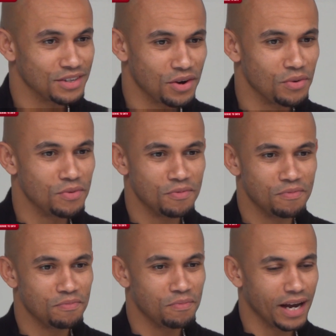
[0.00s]
So
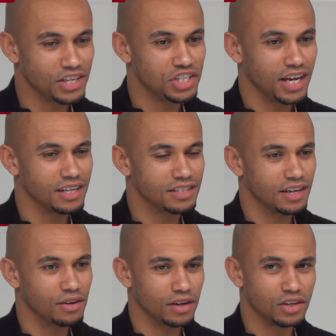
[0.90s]
by
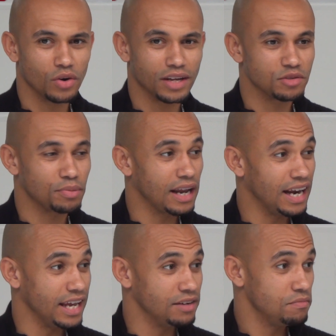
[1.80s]
chance, I'd go down to
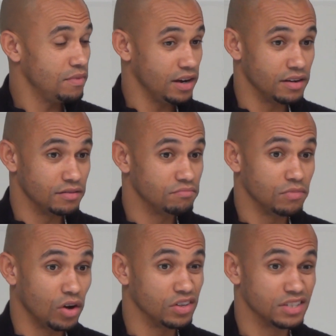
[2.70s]
Platt Lane and
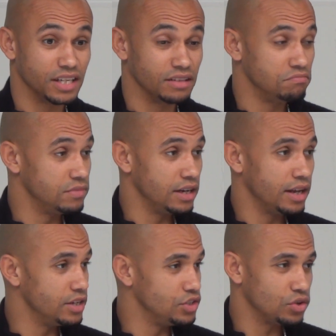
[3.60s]
honestly
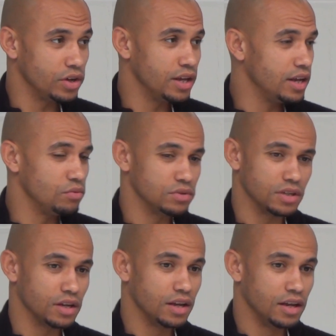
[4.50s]
didn't enjoy it. It
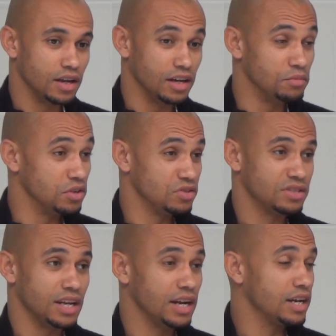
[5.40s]
was and I'm not
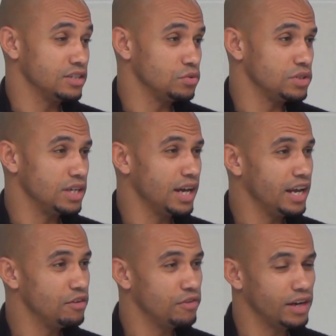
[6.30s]
just saying that because I was a
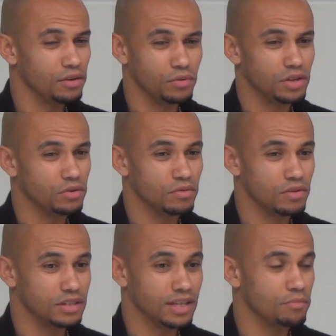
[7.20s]
United fan. They were
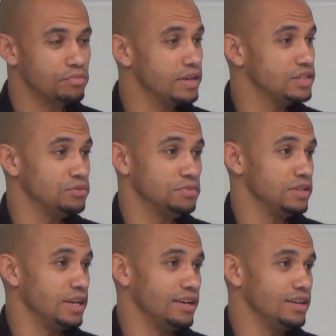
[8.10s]
doing things like press
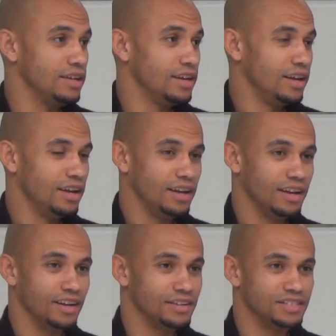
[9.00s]
ups and that
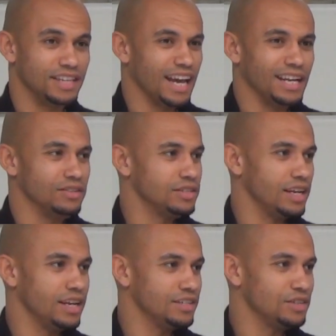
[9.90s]
at 9 or
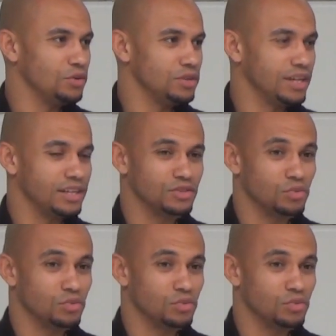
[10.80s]
10 years old, and I